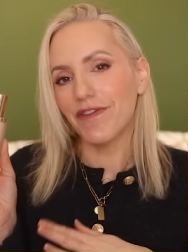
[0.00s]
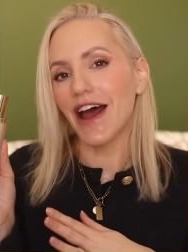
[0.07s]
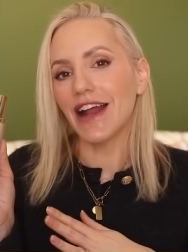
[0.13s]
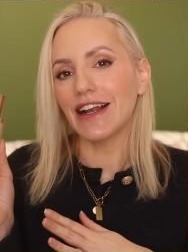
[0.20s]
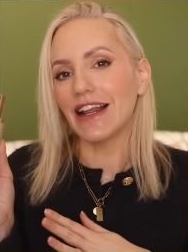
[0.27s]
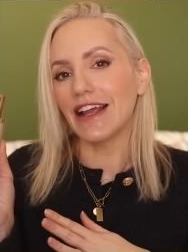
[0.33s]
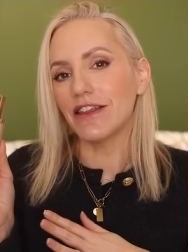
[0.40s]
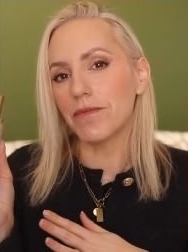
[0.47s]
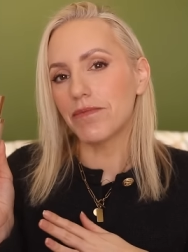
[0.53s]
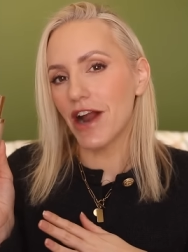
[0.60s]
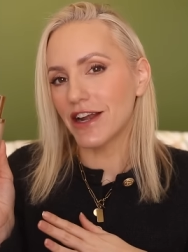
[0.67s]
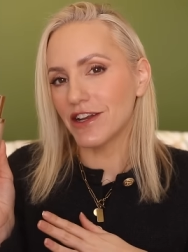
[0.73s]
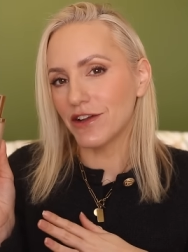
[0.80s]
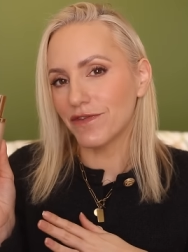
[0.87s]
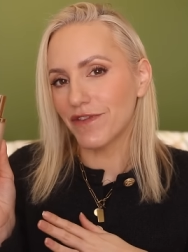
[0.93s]
finally, the
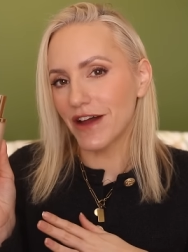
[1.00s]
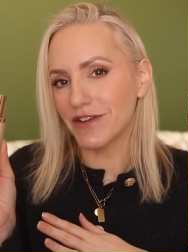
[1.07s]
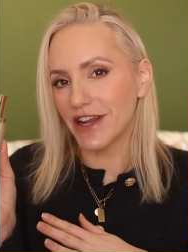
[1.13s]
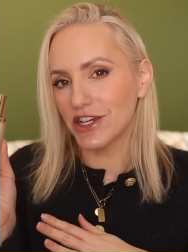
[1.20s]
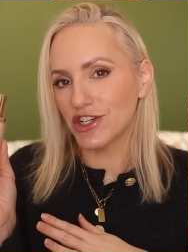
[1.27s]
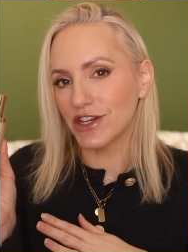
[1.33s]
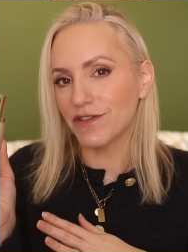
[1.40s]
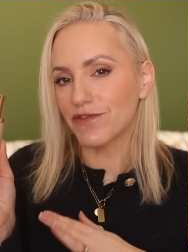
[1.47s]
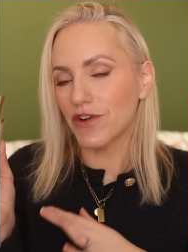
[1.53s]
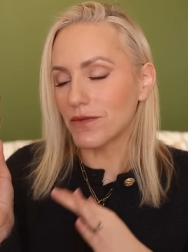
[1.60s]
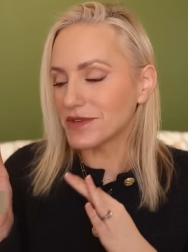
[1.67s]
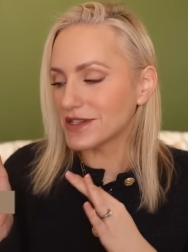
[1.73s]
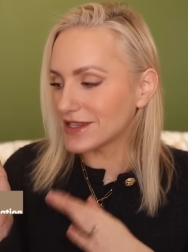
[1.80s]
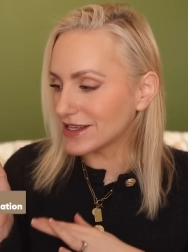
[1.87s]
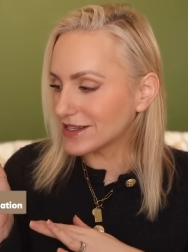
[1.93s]
brand new foundation from
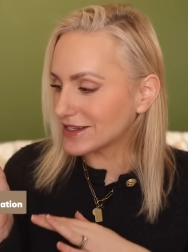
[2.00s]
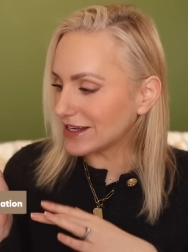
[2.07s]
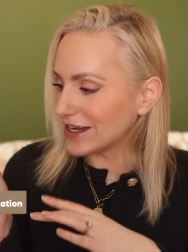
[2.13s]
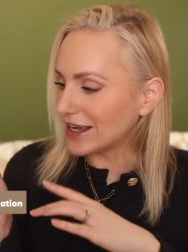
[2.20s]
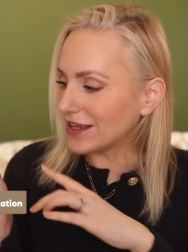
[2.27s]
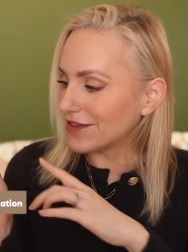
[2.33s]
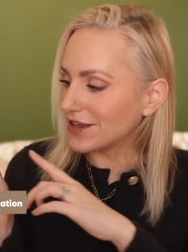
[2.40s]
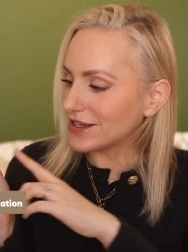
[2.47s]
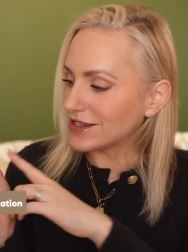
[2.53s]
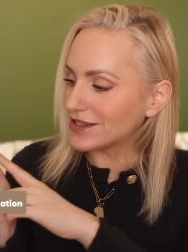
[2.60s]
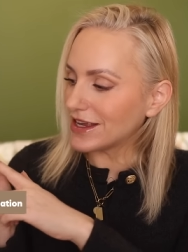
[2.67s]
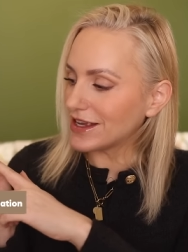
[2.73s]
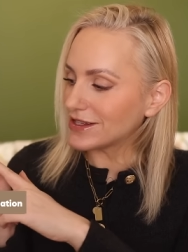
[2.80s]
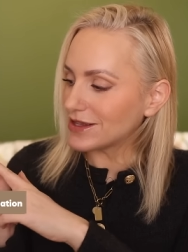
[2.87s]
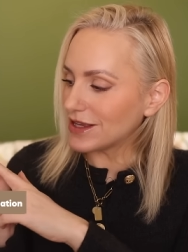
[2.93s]
Sisley. This
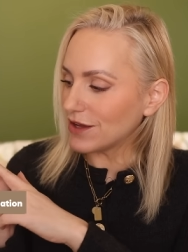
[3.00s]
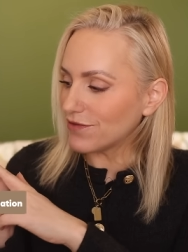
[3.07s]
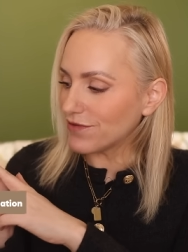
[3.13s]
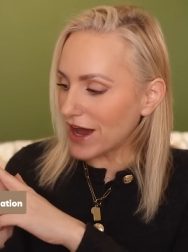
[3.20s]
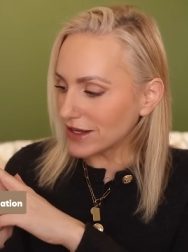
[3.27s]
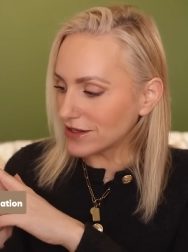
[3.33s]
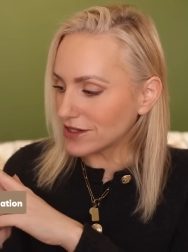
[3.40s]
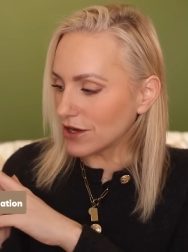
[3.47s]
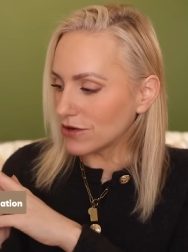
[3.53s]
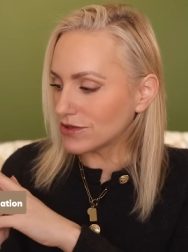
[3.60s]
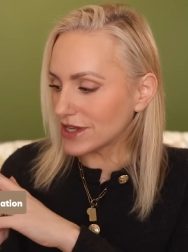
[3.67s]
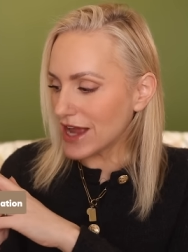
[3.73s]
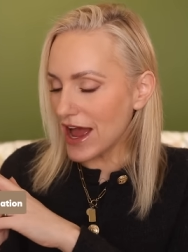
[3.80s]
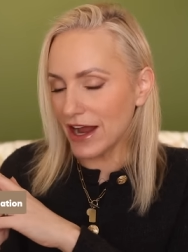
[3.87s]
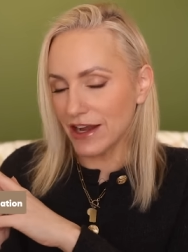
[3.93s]
is the
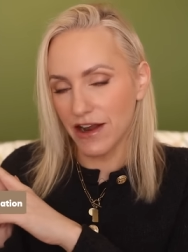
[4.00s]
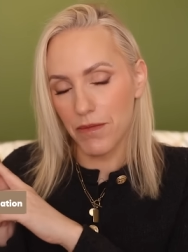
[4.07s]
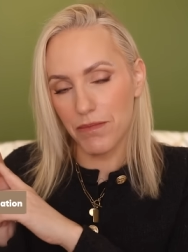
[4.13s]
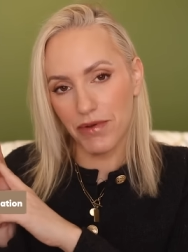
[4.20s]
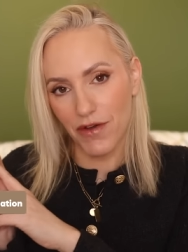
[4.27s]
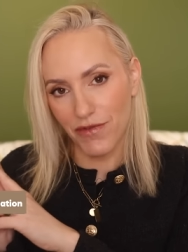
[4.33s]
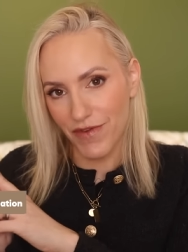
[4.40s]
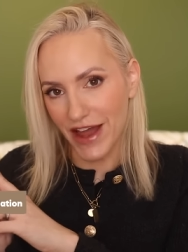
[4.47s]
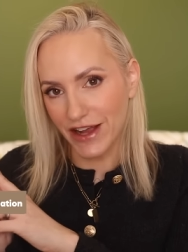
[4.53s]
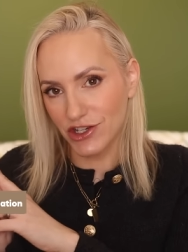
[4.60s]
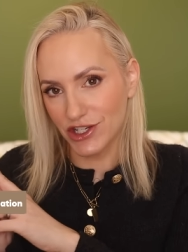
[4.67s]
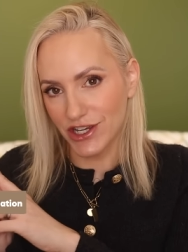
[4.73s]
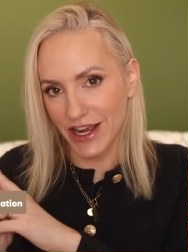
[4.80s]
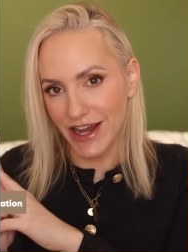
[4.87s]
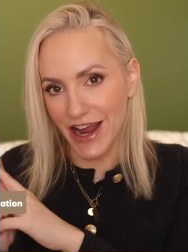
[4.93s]
Phyto-Teint
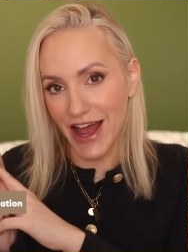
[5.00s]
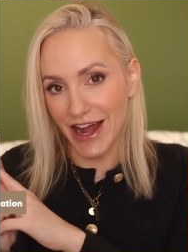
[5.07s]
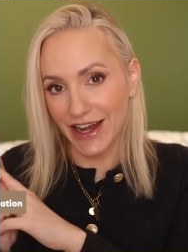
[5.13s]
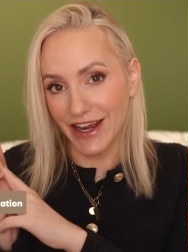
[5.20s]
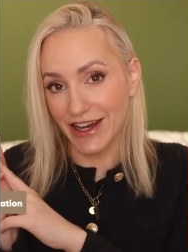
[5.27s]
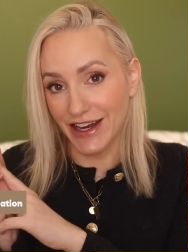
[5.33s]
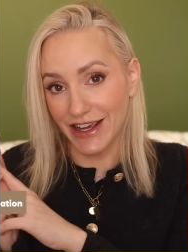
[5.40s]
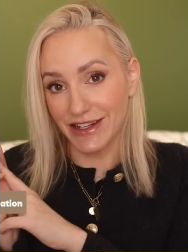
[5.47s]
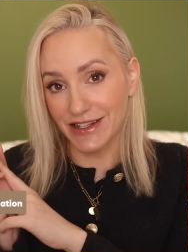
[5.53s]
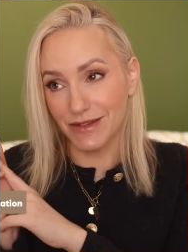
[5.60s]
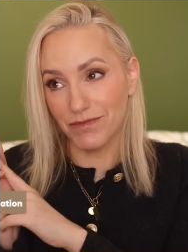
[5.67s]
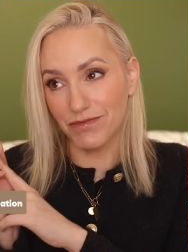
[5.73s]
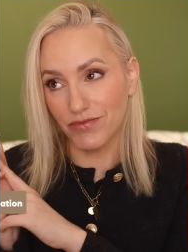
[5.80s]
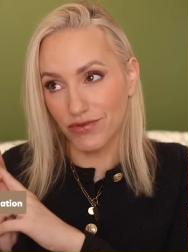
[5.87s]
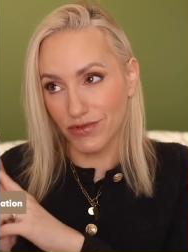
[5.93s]
Perfection and it is
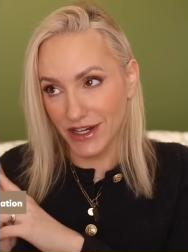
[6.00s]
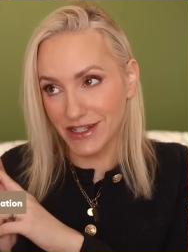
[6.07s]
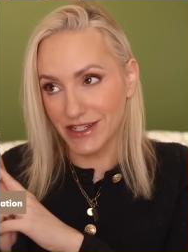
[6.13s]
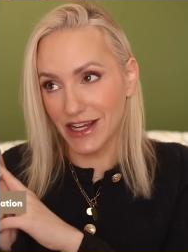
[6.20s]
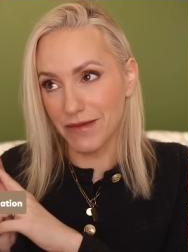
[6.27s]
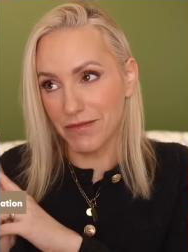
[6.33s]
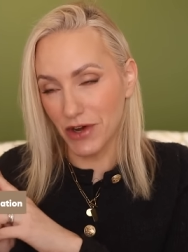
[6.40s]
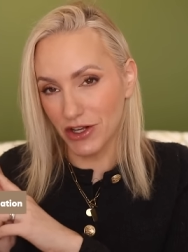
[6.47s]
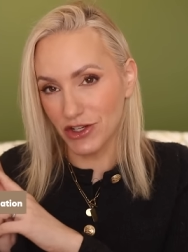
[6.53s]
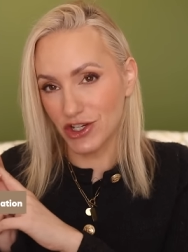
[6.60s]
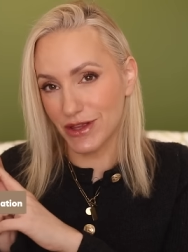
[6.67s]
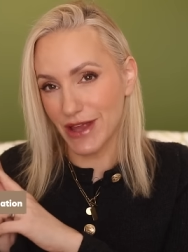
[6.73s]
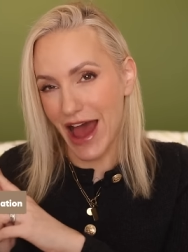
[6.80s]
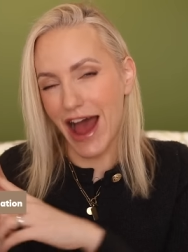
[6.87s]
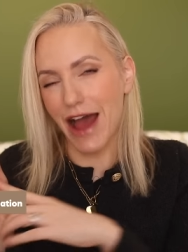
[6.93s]
pretty
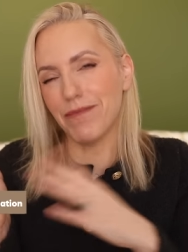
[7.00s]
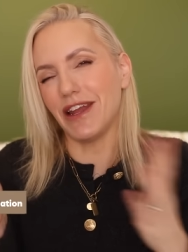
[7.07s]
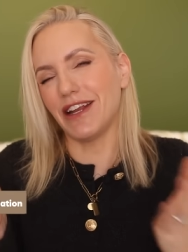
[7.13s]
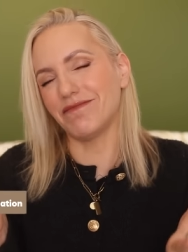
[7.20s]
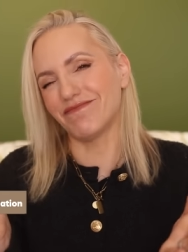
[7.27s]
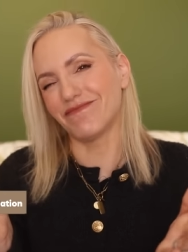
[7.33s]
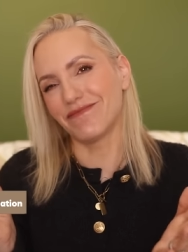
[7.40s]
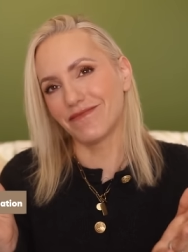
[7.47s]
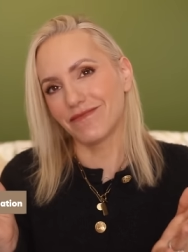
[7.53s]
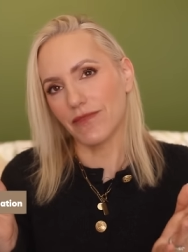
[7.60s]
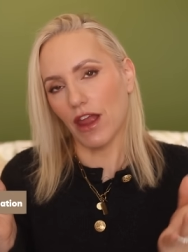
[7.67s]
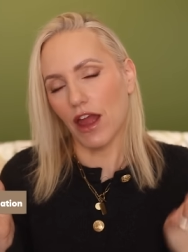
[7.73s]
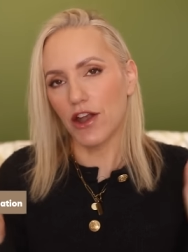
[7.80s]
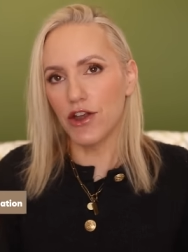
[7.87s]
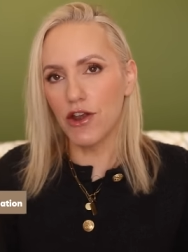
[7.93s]
much that. I mean,
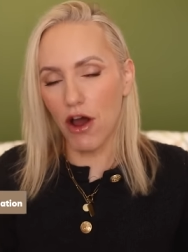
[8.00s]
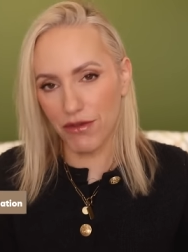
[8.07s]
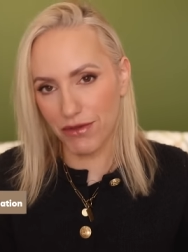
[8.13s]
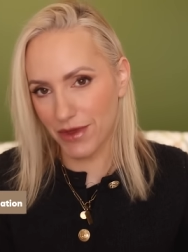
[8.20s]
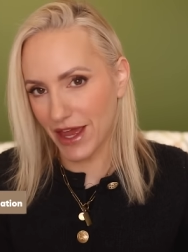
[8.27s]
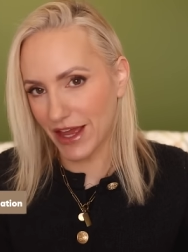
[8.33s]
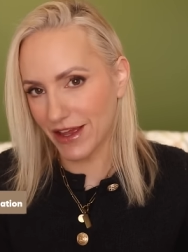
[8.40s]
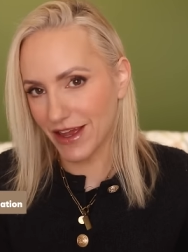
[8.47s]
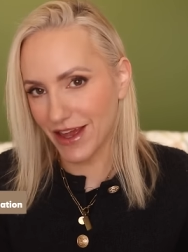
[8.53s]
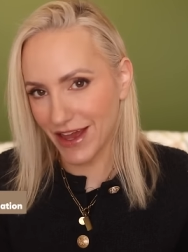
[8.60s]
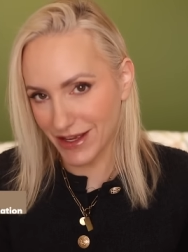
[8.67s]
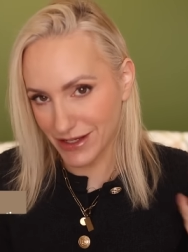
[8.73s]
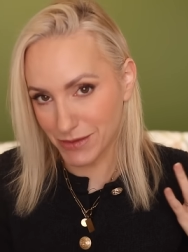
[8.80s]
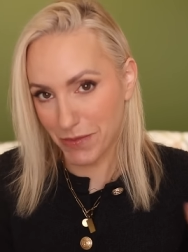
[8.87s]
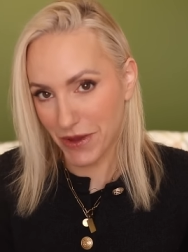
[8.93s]
Nothing
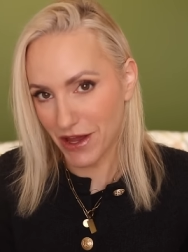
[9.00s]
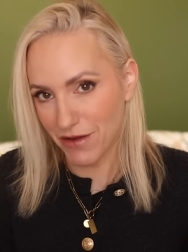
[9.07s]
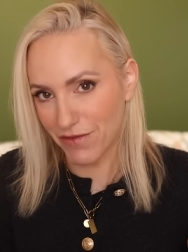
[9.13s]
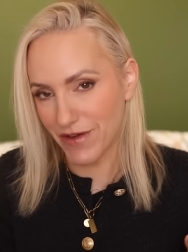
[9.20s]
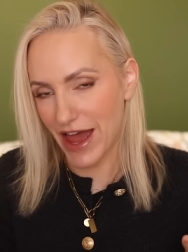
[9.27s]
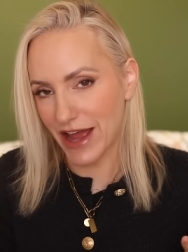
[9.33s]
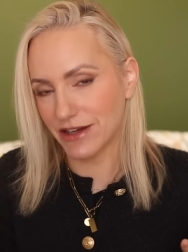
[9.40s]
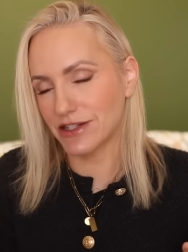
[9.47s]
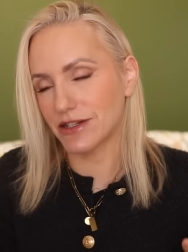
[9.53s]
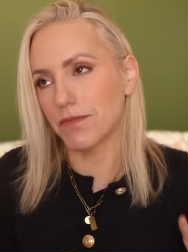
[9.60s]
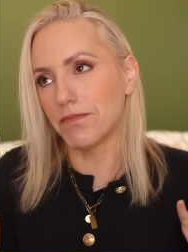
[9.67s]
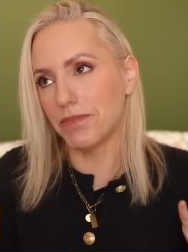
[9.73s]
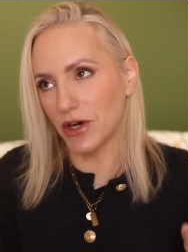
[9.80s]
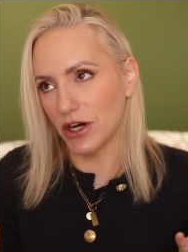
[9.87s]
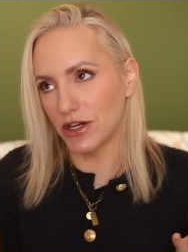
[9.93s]
is perfect,
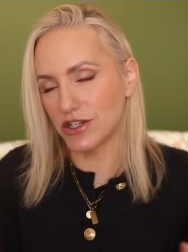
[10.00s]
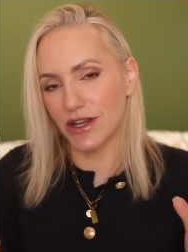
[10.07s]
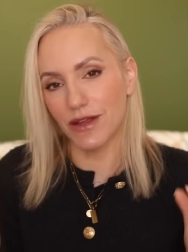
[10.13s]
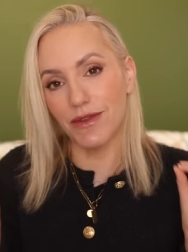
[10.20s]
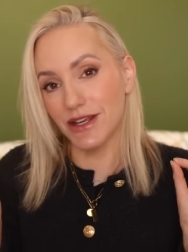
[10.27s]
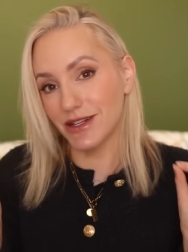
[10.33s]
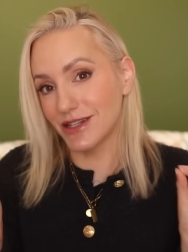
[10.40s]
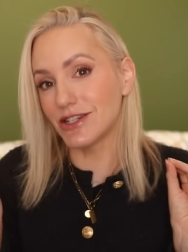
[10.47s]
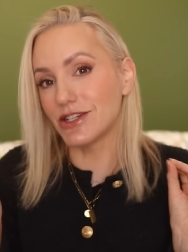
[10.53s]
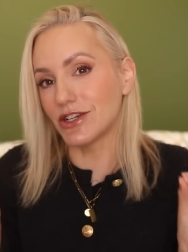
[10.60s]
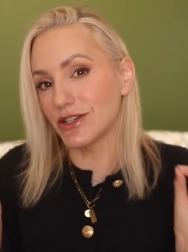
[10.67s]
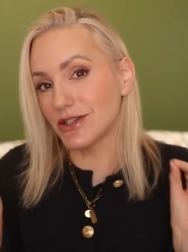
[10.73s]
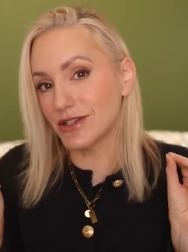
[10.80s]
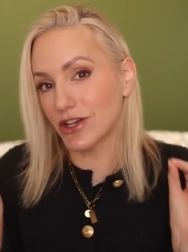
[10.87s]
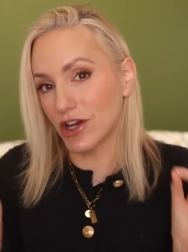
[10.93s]
but this
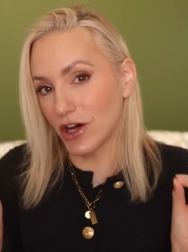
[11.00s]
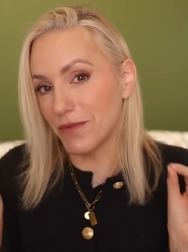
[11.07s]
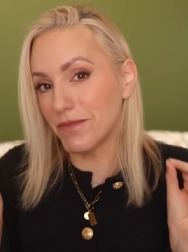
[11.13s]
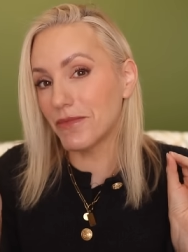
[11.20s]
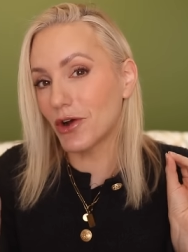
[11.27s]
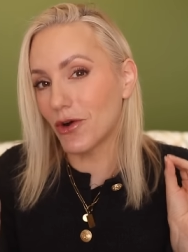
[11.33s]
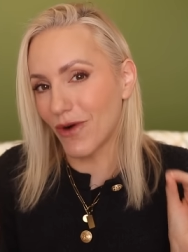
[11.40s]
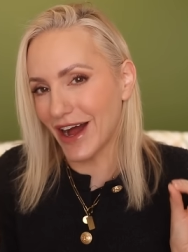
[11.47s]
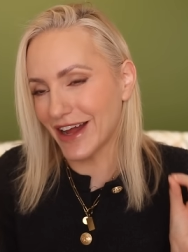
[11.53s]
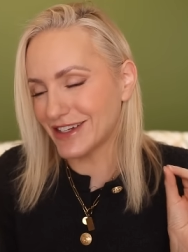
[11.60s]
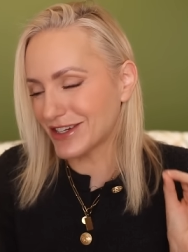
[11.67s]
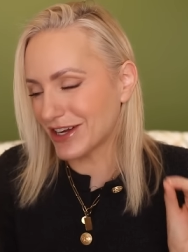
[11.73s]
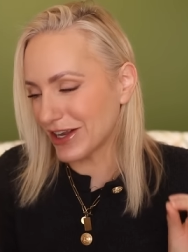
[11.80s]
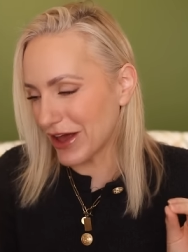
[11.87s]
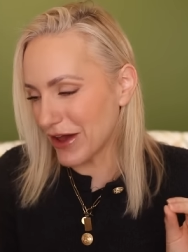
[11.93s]
does come
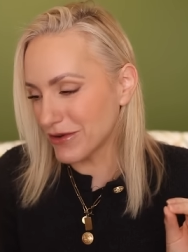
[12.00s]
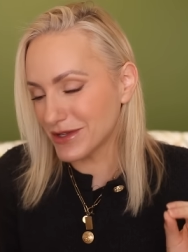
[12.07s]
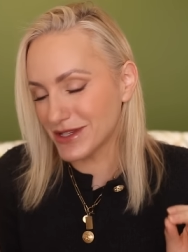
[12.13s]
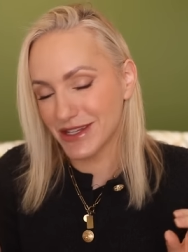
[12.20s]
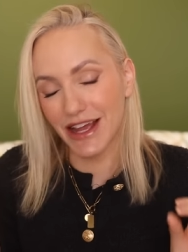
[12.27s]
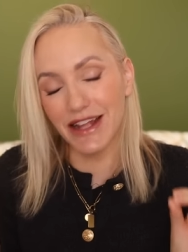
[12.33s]
quite close.